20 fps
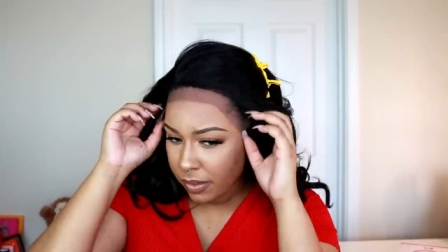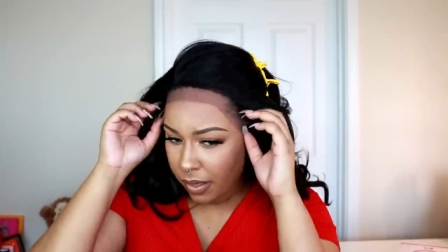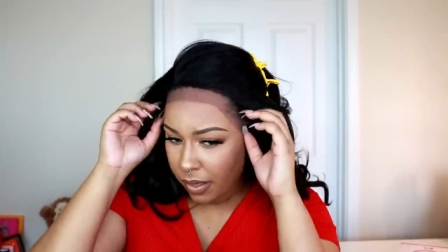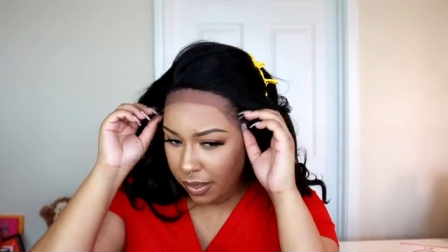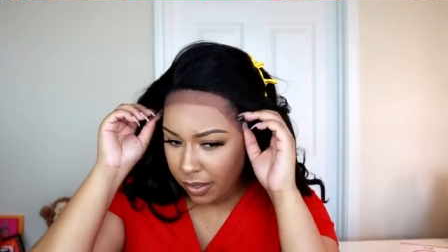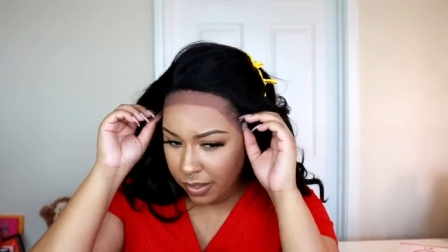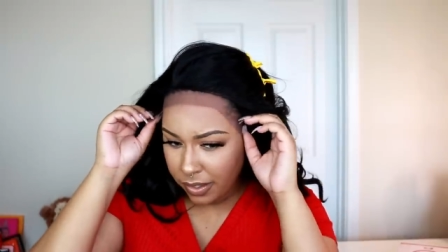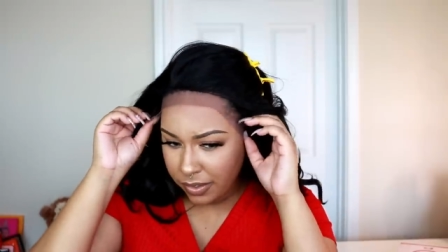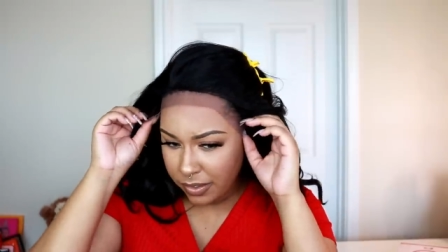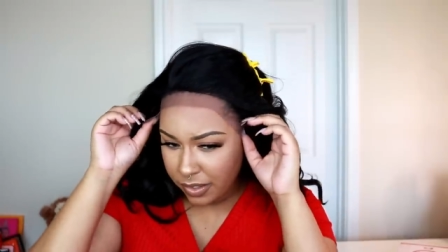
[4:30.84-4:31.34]

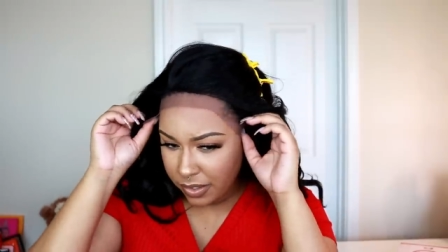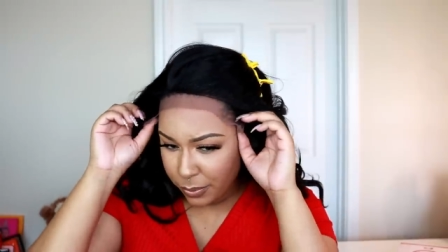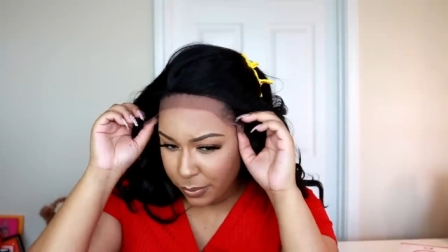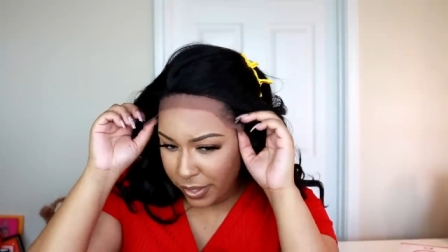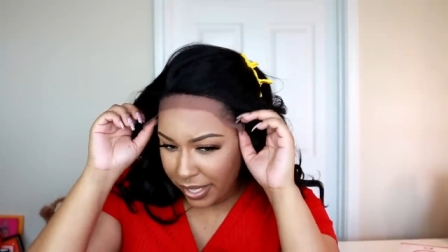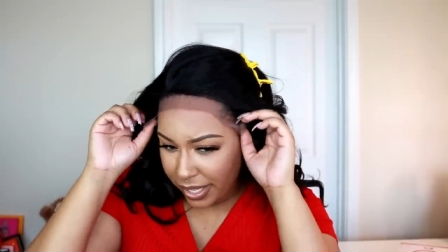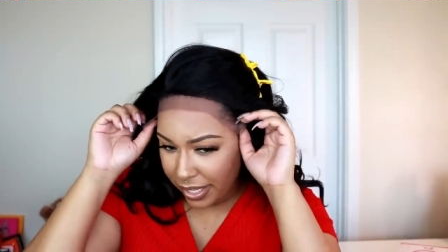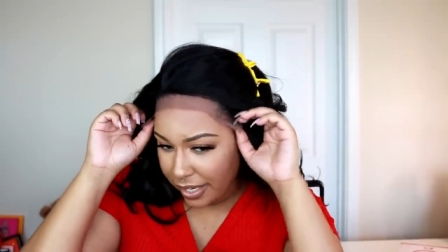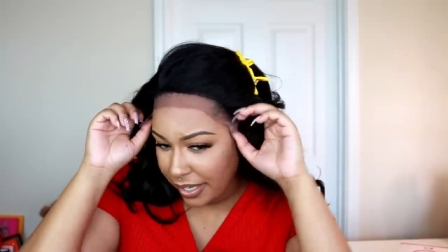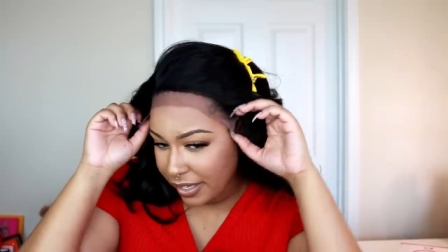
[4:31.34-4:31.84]
all the
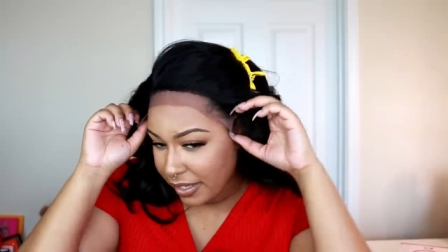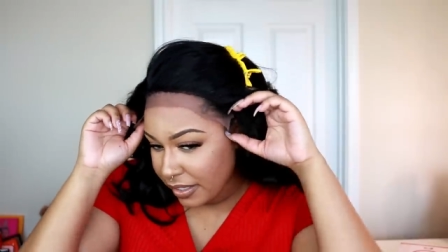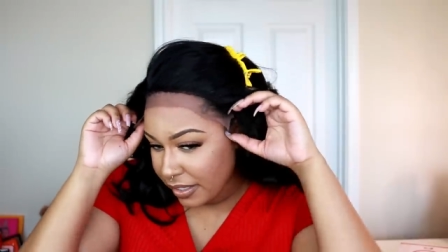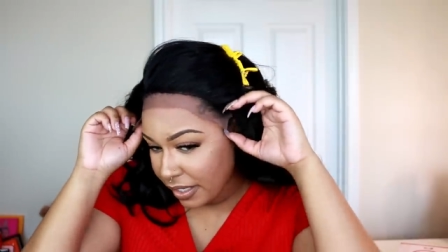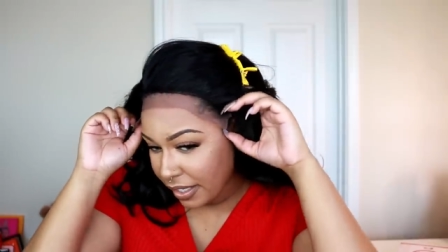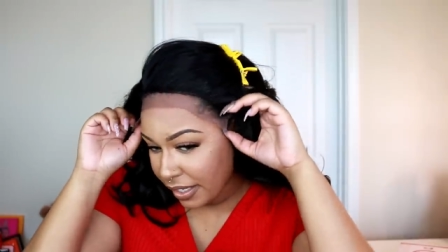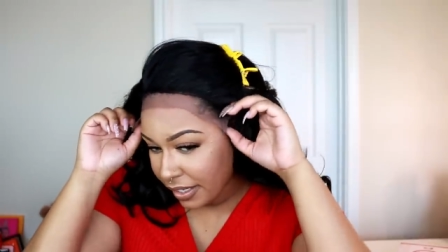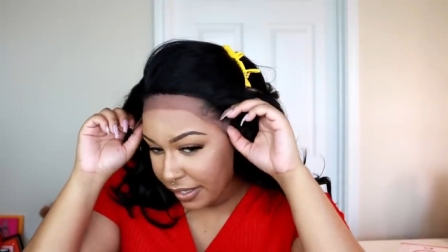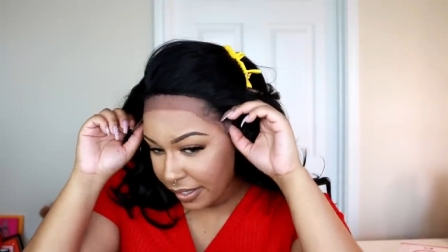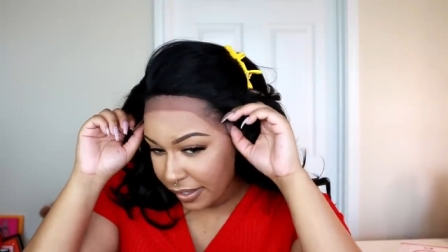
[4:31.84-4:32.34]
way ear to
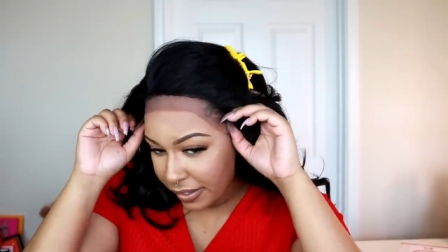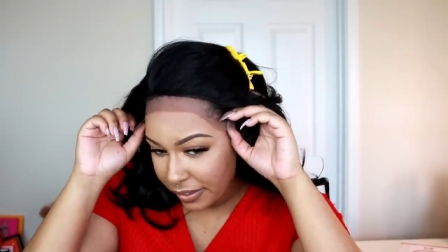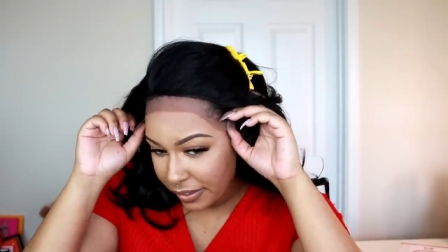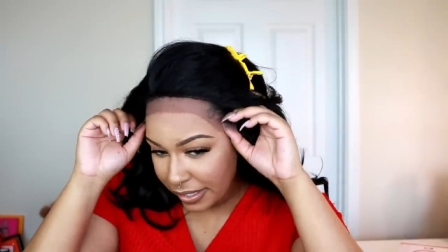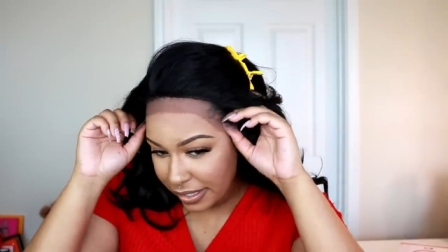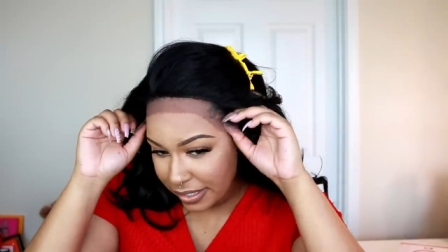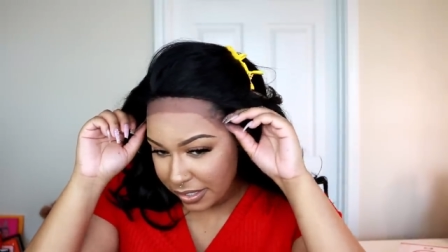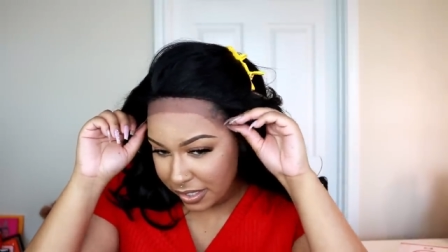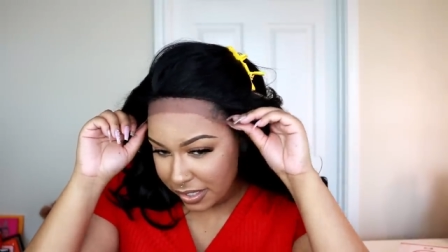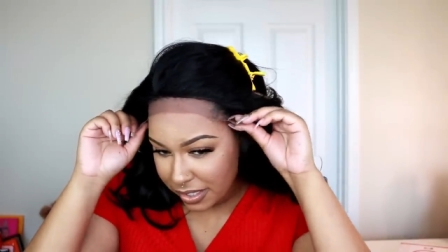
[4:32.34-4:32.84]
ear.
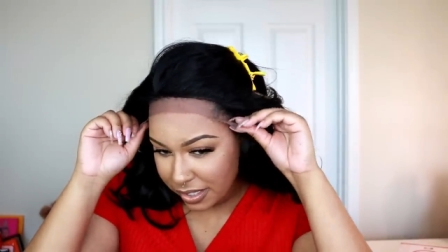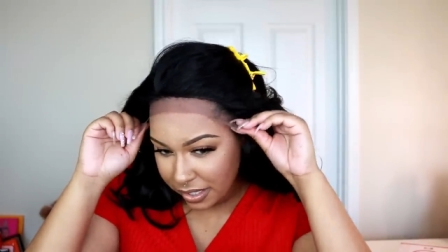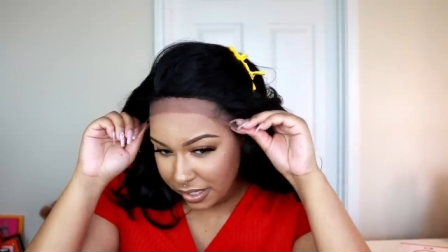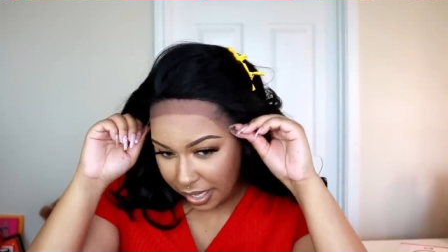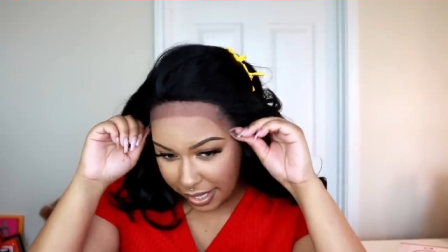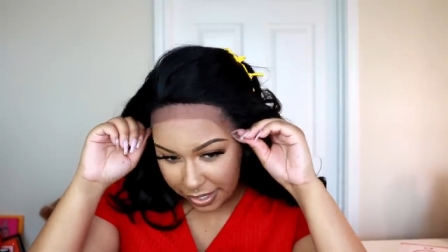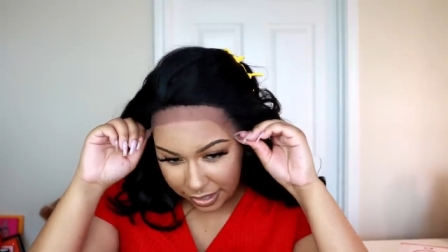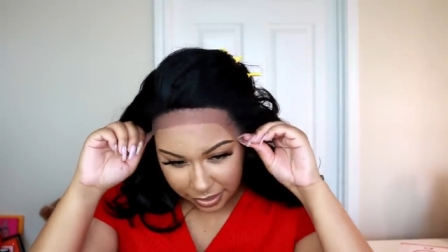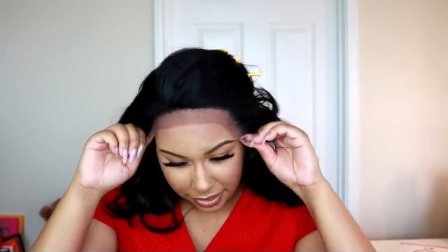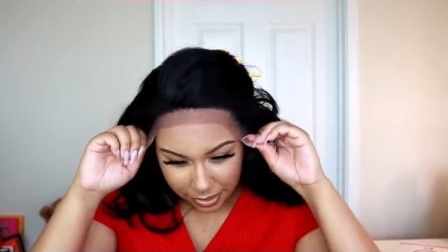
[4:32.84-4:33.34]
It's
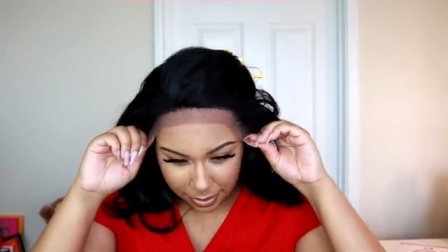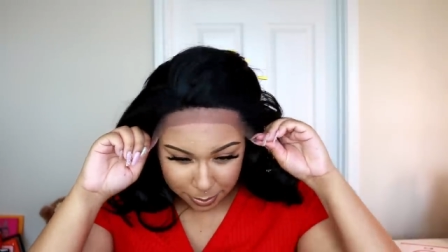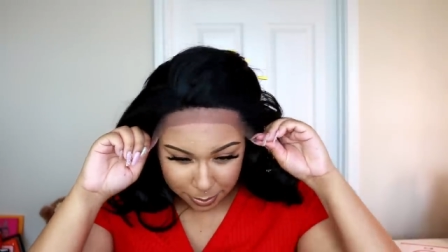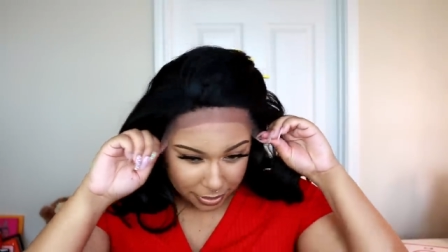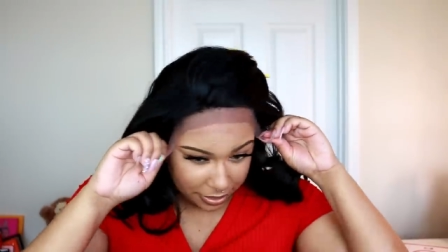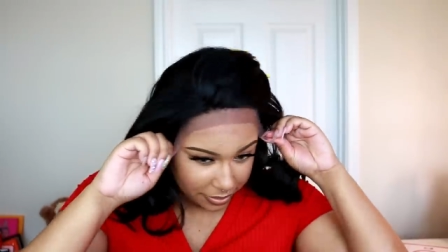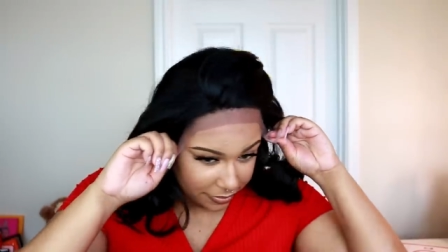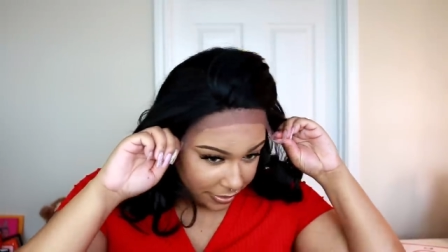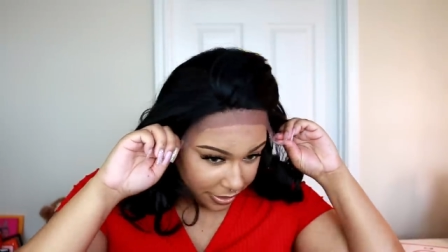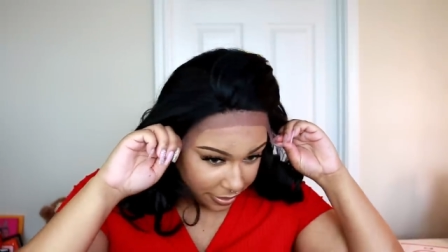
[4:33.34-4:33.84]
slightly
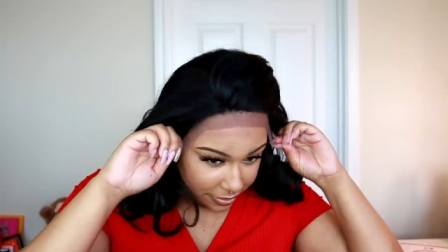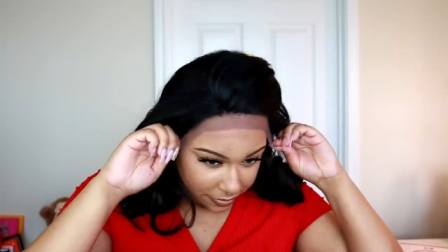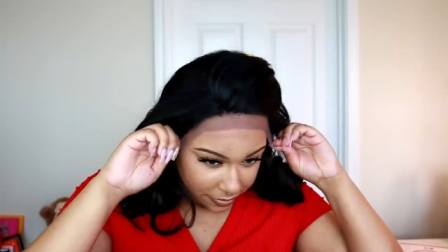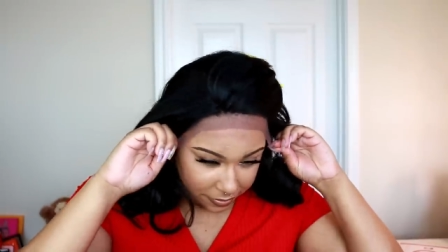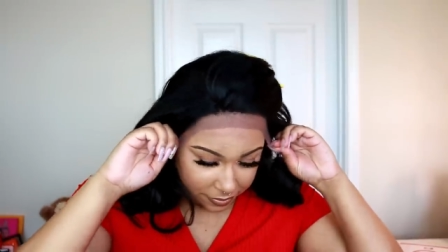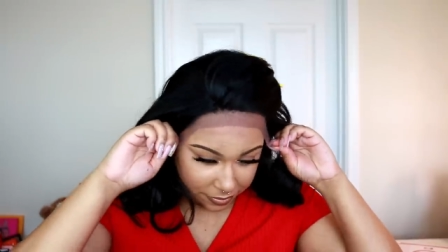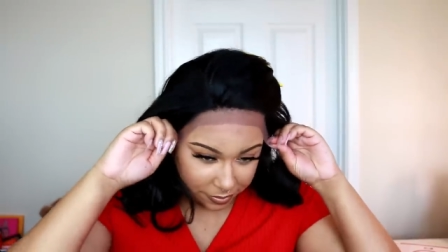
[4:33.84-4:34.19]
above it.